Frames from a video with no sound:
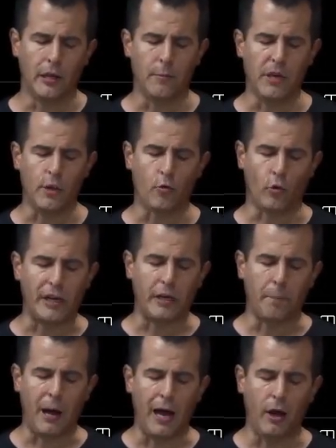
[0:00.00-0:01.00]
Let me
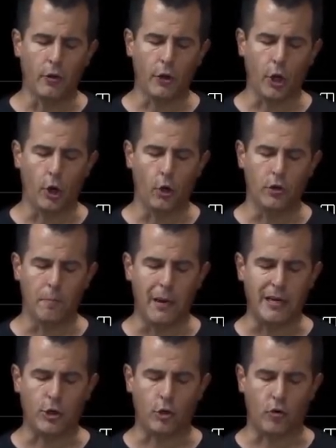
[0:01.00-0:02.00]
recompile the code,
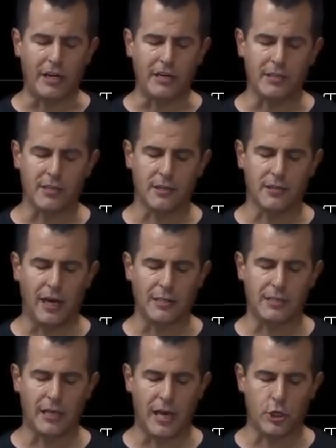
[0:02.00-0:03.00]
make greet,
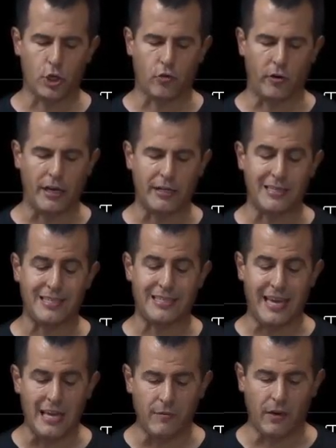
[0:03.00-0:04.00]
dot slash greet
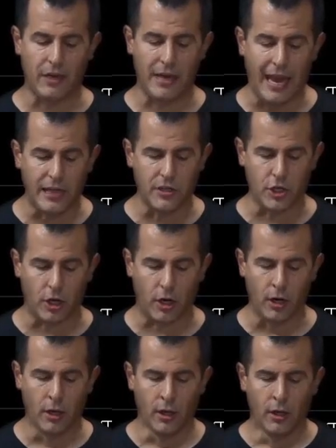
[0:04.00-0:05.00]
David,
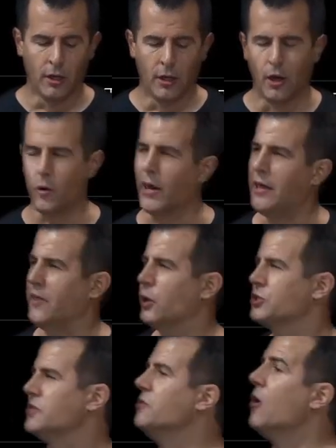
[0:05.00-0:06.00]
enter. OK,
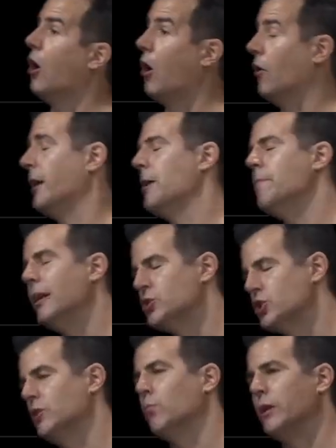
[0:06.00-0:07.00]
there's null. And I
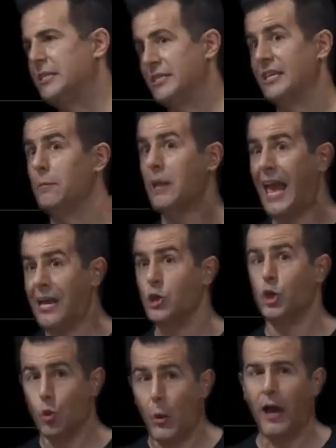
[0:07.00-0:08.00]
mentioned we'd see
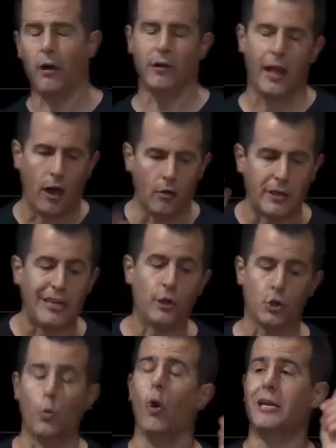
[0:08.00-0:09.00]
N-U-L-L, and
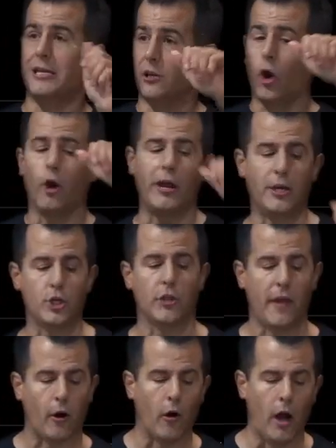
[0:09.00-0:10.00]
here's one
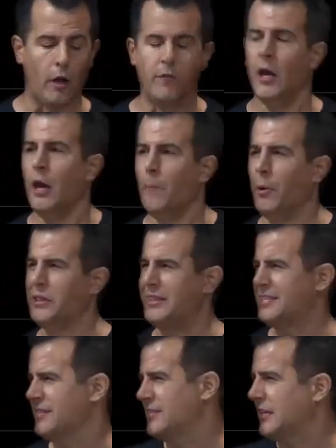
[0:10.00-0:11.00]
incarnation thereof.
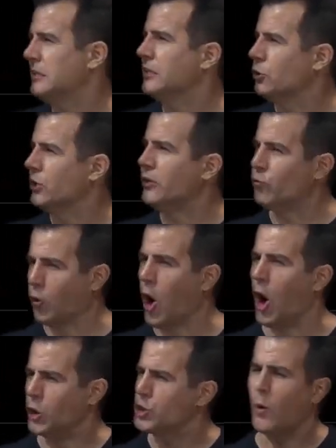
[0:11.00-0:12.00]
But this is clearly
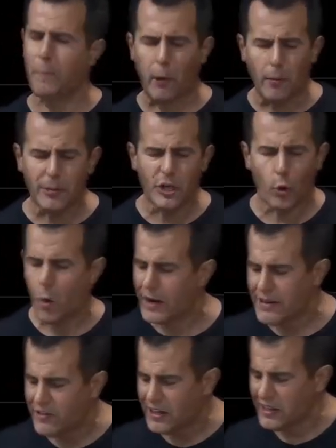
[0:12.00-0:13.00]
wrong. So I probably don't
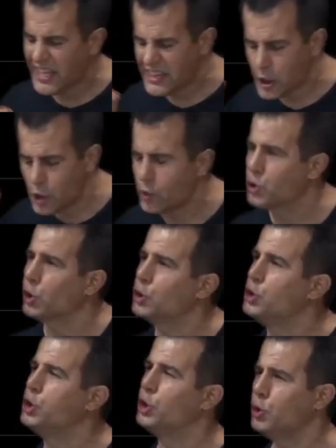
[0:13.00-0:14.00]
want to even let the user
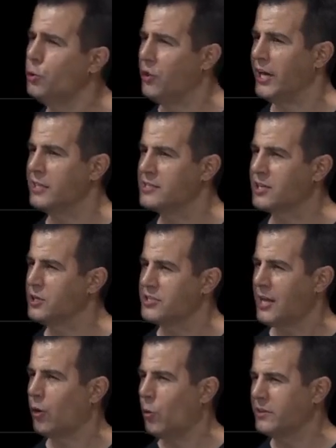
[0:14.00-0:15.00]
do this,
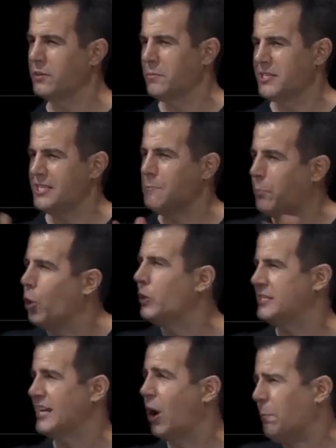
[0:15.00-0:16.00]
because I don't want them to see
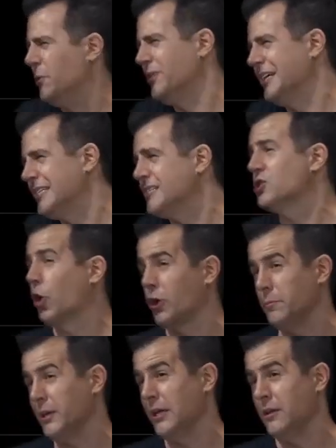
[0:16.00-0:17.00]
bogus output. Like this is
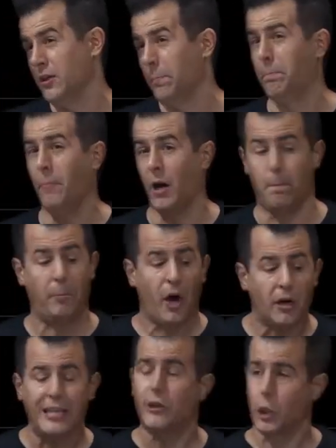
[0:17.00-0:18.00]
arguably the, a
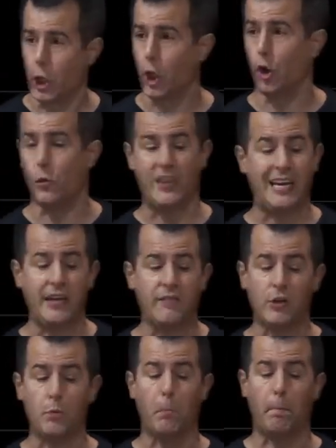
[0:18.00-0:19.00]
bug in the code that it
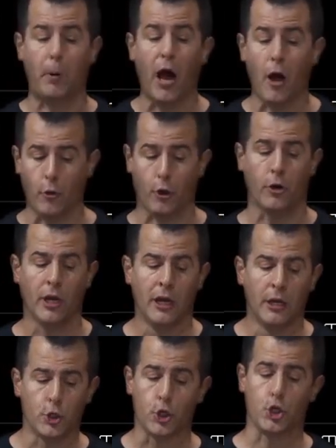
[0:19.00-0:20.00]
even bothered
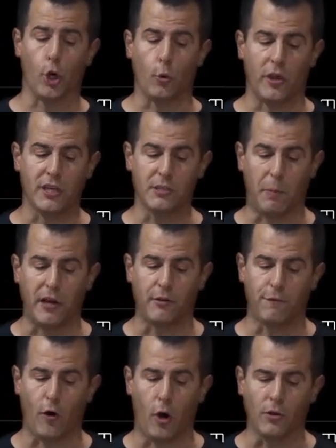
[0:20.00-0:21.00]
to show this by
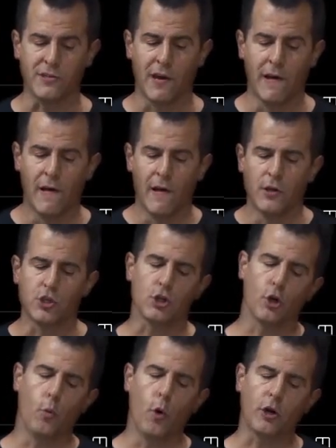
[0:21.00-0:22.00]
default.
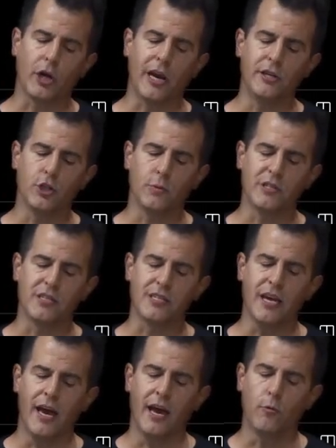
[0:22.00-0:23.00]
So what could I do
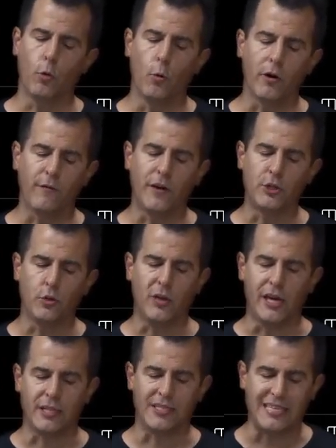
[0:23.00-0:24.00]
instead? Well, what if I do
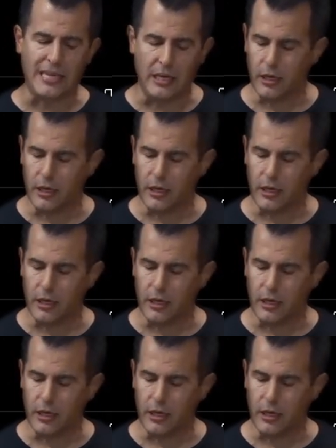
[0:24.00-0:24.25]
this?